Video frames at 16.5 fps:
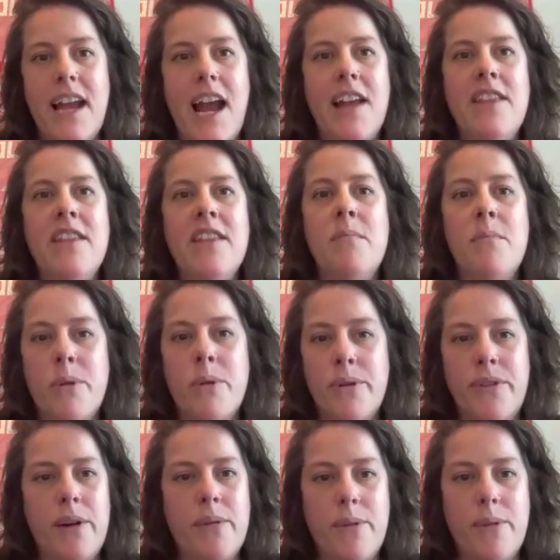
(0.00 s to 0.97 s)
And the
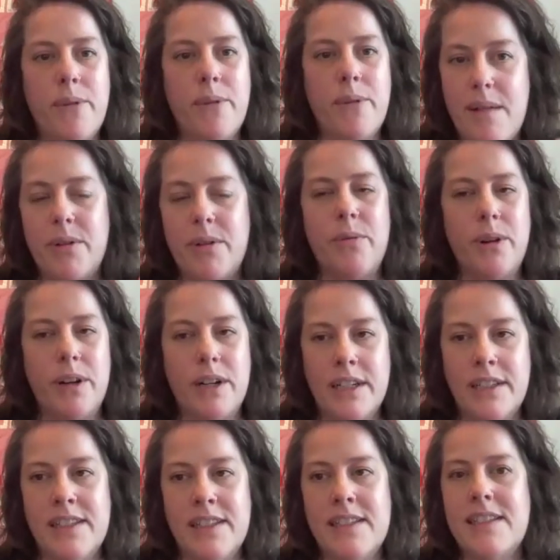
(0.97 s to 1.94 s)
more that we're able to
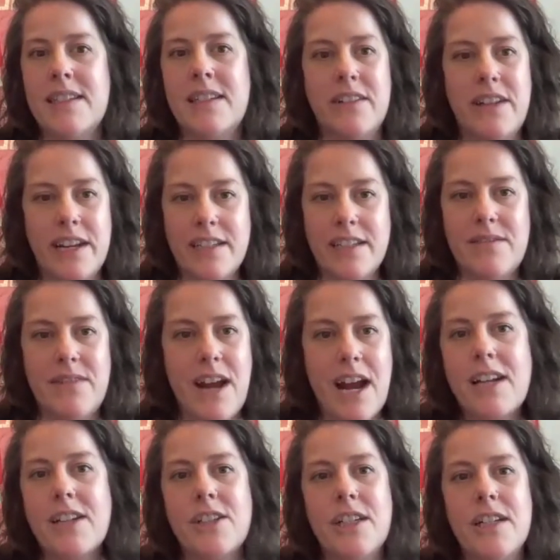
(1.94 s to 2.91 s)
work on this collective
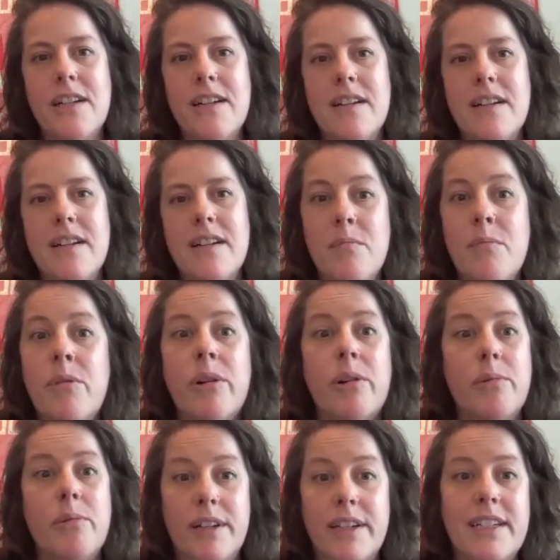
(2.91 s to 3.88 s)
action, the
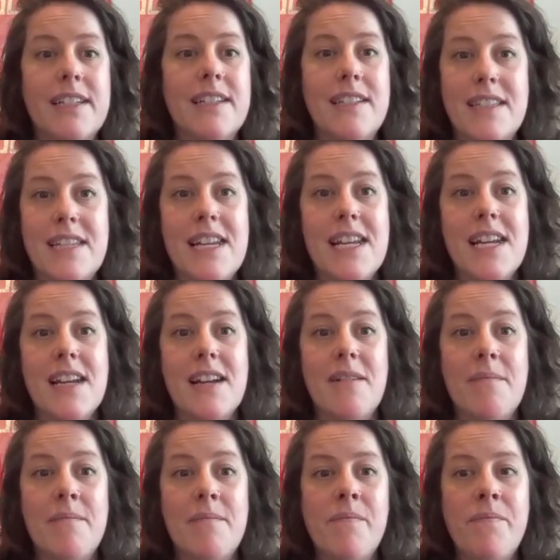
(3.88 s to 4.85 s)
more we're going to see
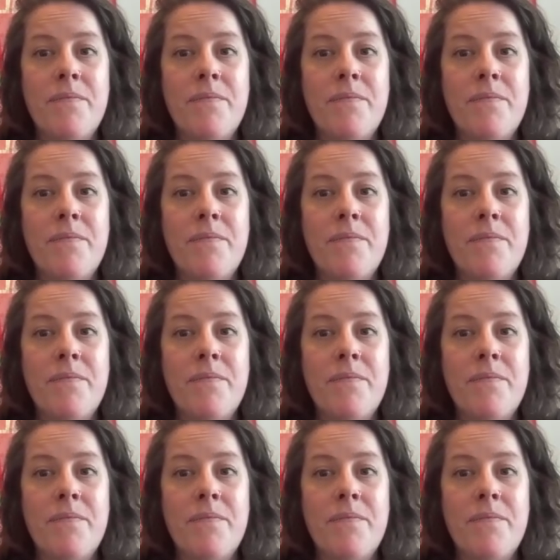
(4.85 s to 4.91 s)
